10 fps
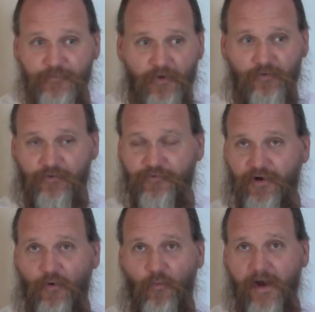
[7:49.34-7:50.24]
looks
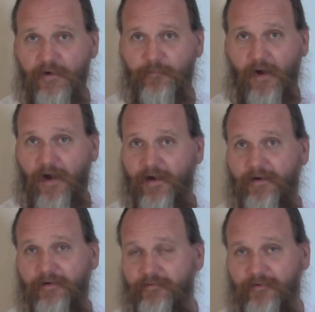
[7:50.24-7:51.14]
like a white
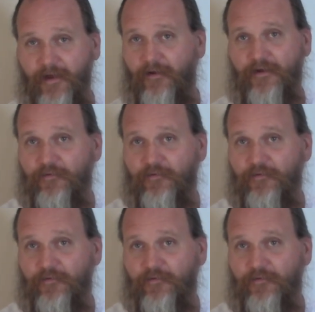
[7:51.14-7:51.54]
pine, and hell,